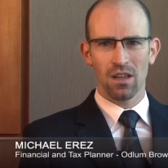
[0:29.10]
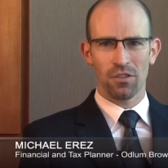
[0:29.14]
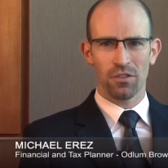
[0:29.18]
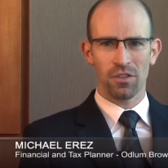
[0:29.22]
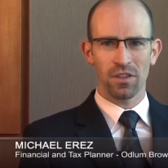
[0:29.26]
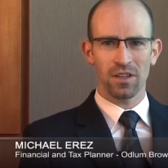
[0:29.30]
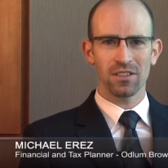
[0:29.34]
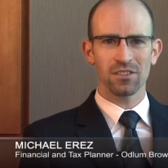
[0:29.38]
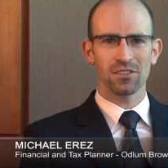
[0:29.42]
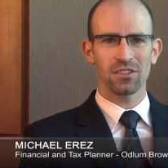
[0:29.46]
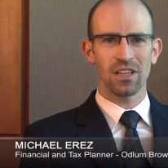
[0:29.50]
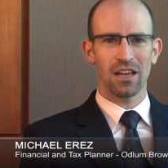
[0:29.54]

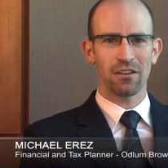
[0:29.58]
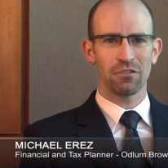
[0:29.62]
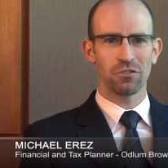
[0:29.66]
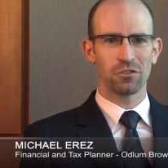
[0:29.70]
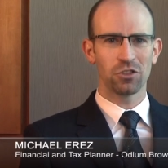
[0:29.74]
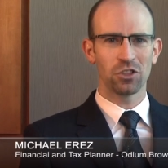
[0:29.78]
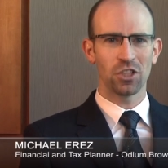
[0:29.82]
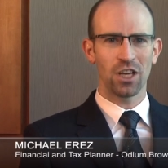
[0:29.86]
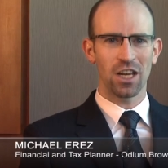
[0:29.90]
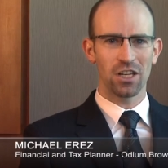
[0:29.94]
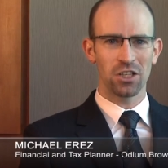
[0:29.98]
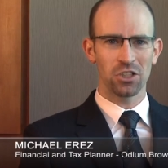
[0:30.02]
Things have
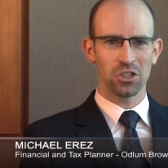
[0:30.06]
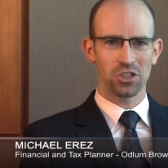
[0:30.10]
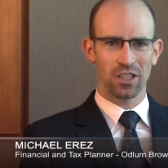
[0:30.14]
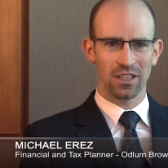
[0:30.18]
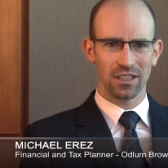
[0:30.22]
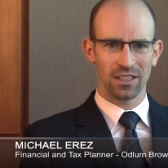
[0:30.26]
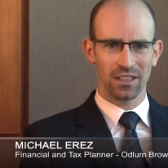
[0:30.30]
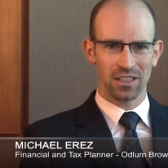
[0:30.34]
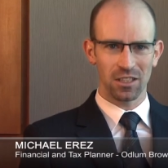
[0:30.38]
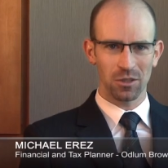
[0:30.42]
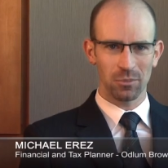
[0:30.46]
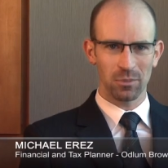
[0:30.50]
changed a
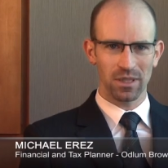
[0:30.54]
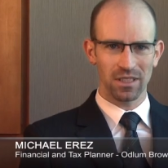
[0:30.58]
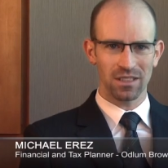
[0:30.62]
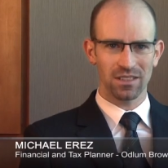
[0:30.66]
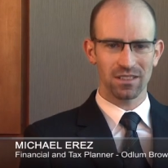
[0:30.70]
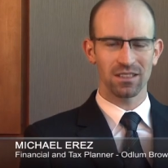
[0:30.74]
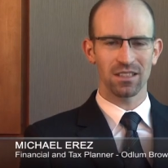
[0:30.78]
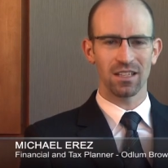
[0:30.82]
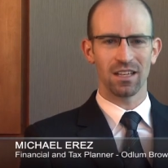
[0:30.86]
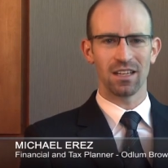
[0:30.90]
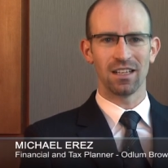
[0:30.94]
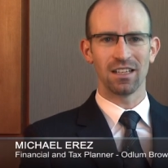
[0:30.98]
little
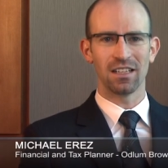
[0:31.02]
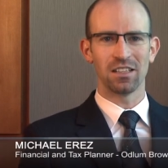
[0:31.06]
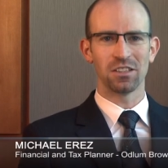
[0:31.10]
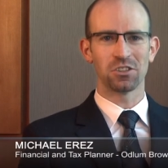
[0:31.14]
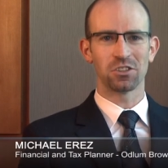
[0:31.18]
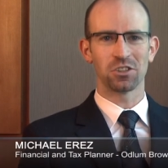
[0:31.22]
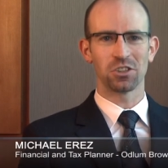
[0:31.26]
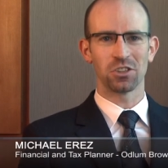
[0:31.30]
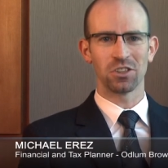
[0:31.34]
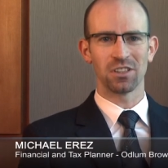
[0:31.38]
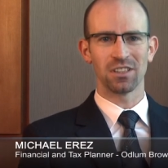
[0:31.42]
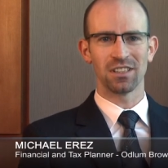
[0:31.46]
bit.
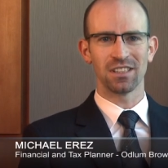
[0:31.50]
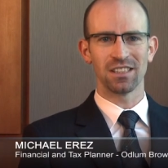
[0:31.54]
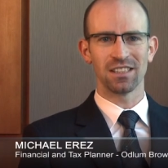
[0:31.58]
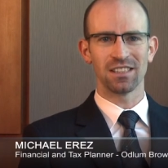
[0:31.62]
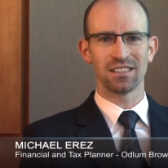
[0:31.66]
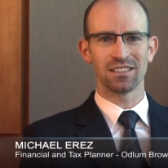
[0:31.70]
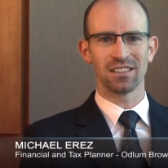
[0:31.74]
Certainly